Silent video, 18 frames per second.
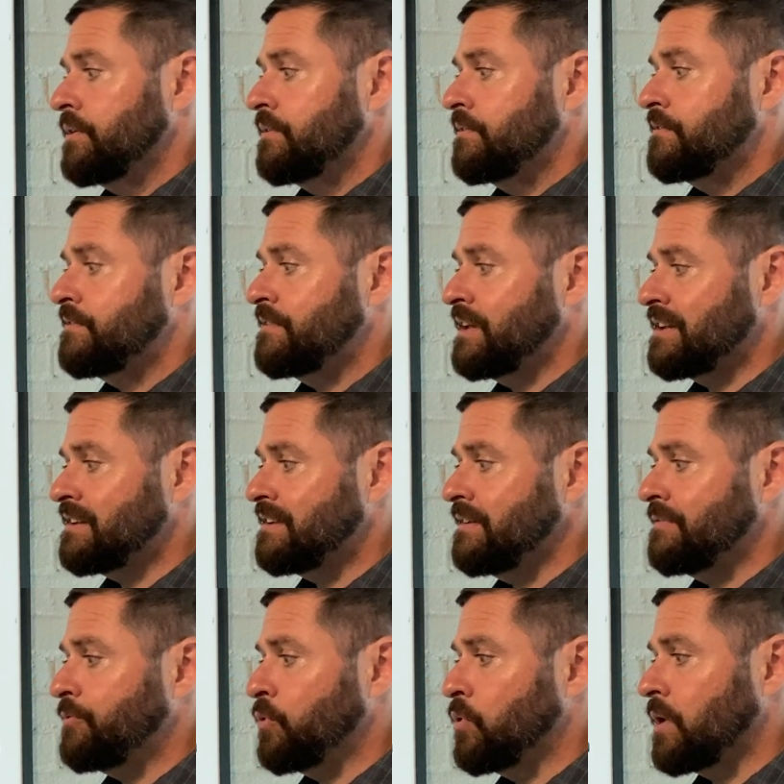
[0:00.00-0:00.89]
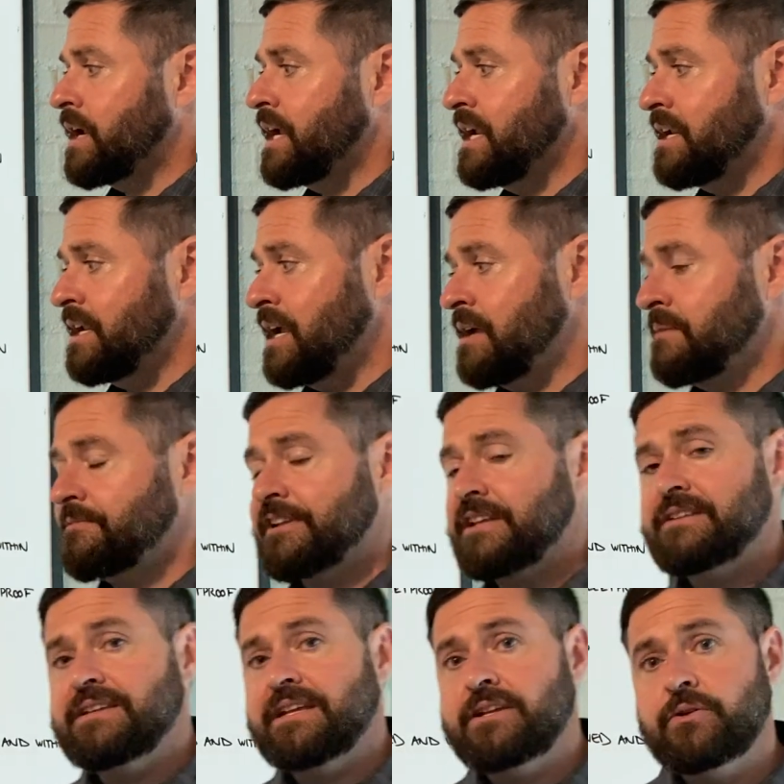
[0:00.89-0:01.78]
64 amps
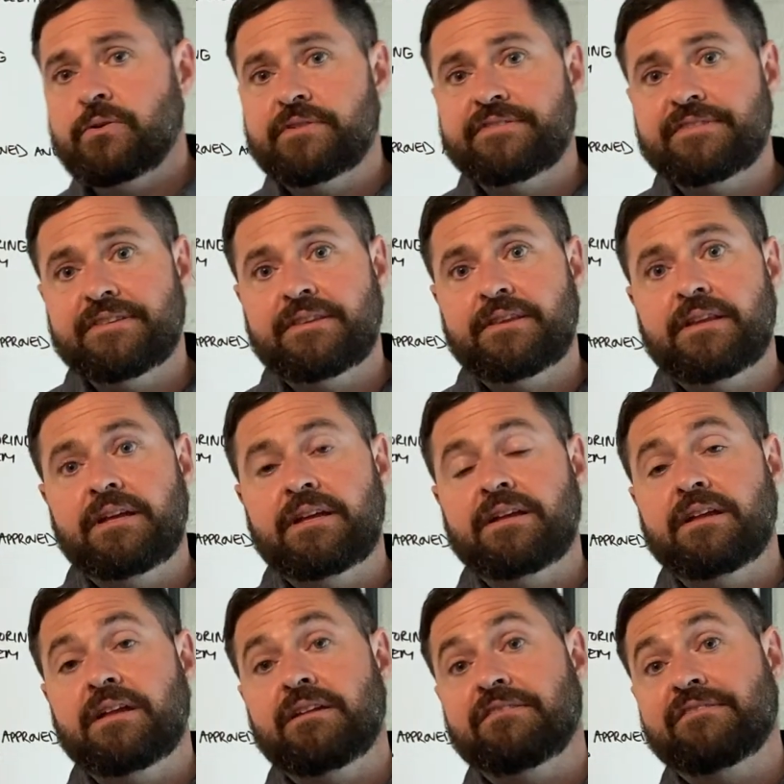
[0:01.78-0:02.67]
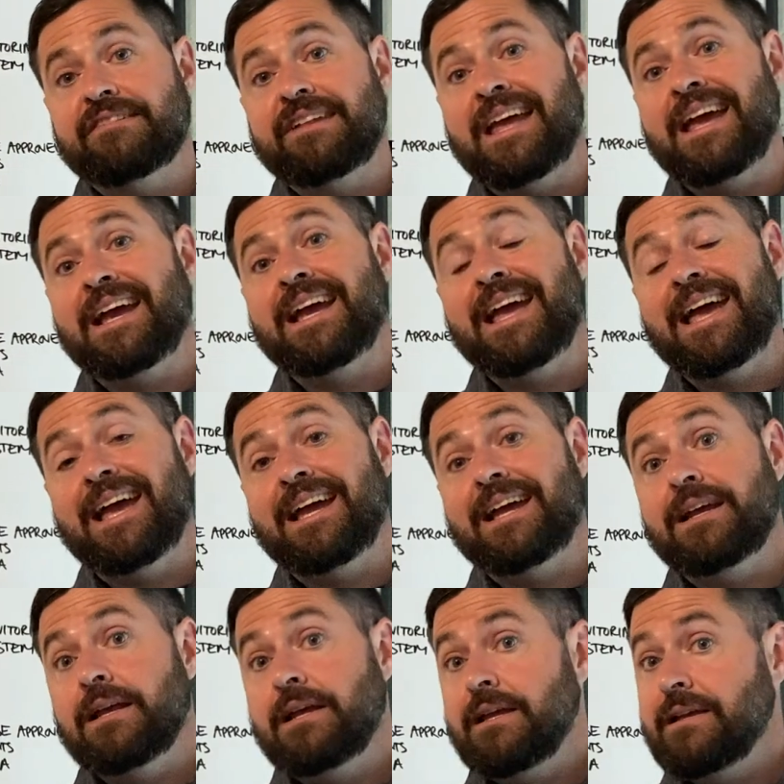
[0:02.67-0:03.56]
continuous is saying,
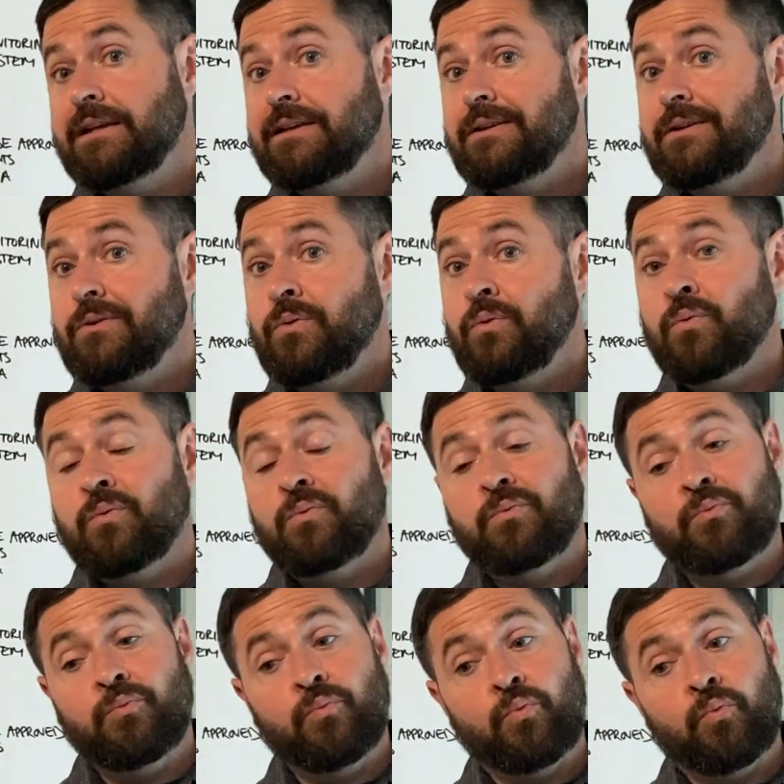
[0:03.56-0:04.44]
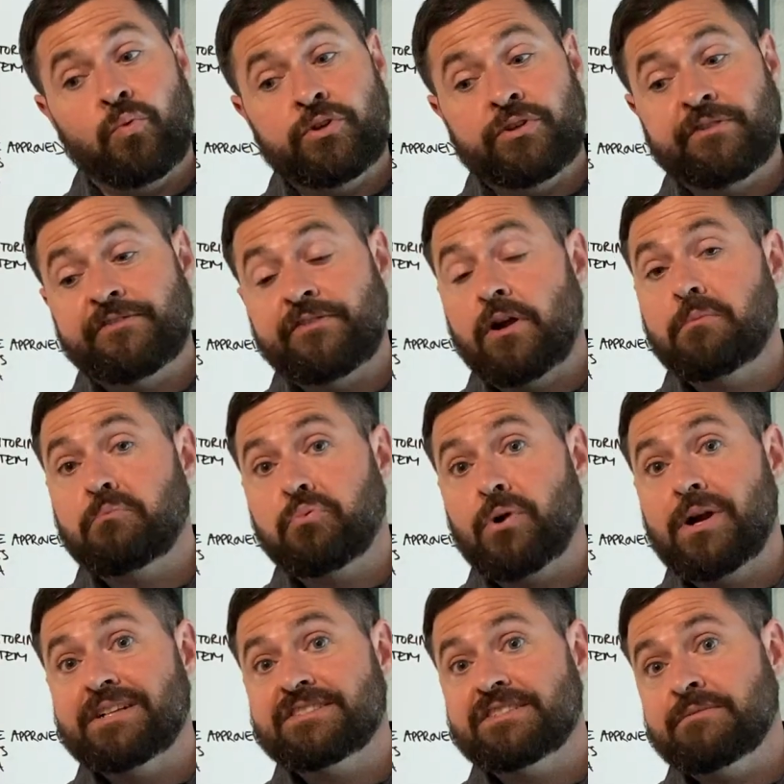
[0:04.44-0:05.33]
hey, you start
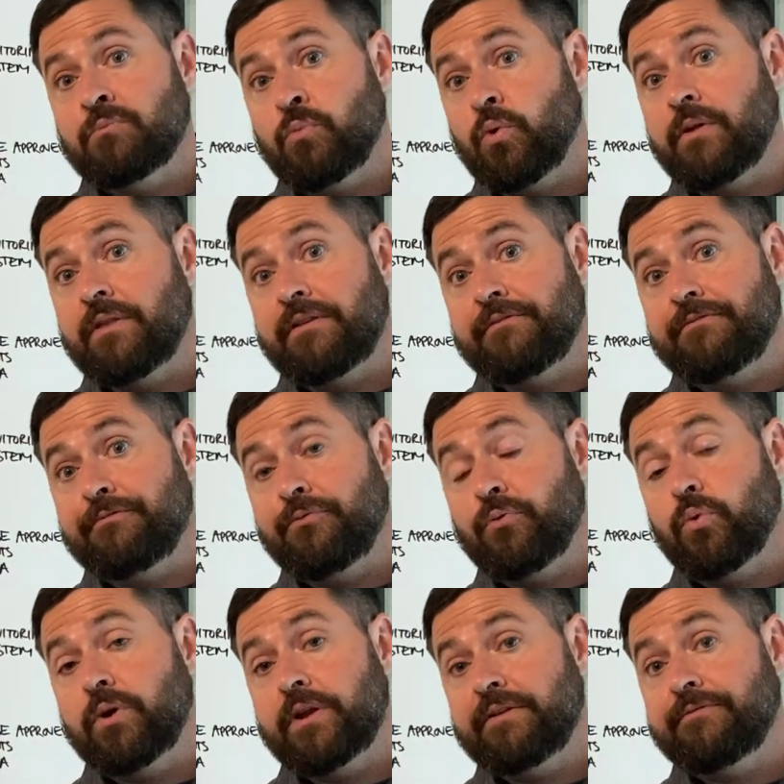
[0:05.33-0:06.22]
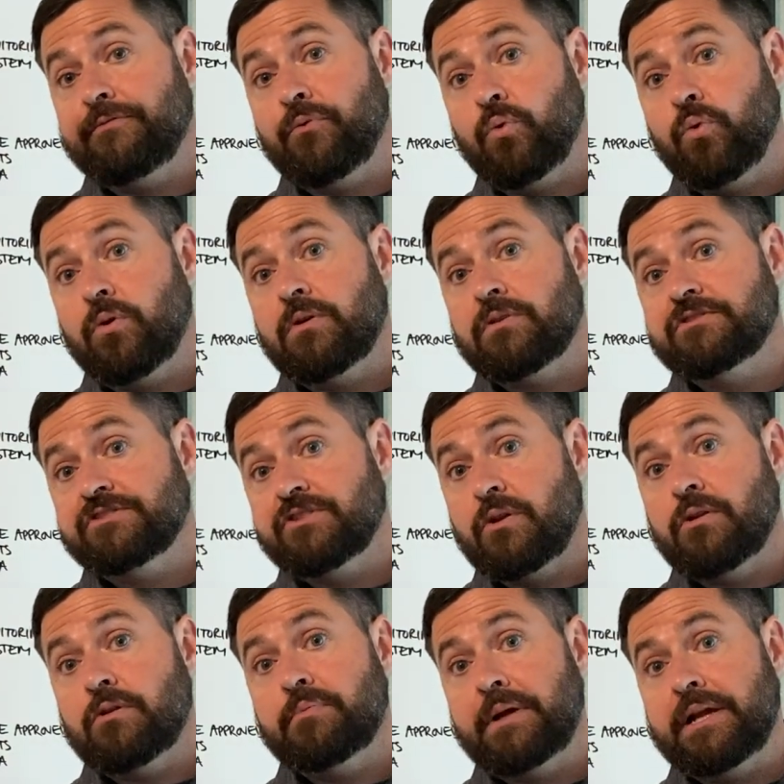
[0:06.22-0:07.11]
pressing more than 44
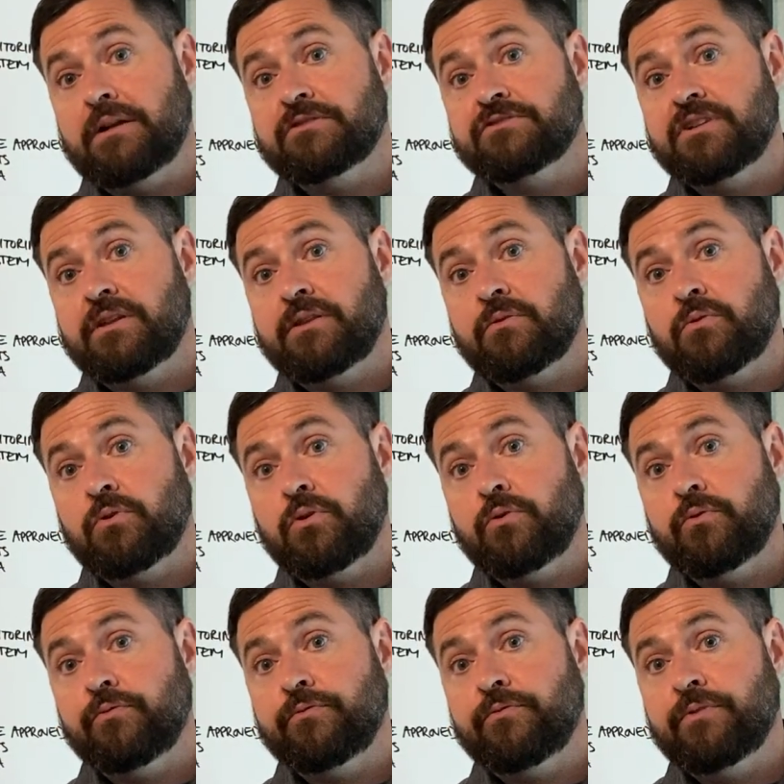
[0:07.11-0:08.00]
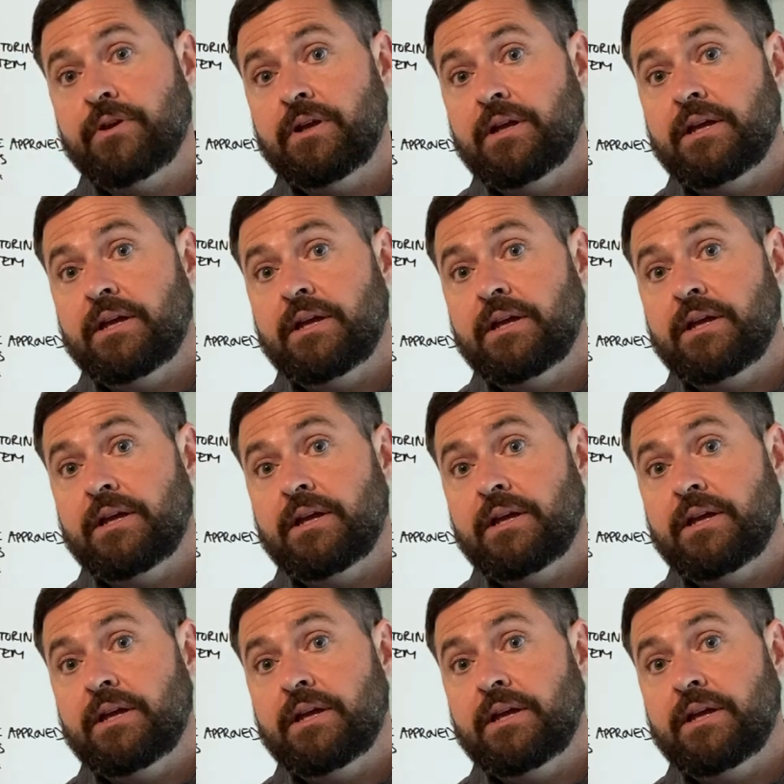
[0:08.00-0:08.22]
solar panels on the roof,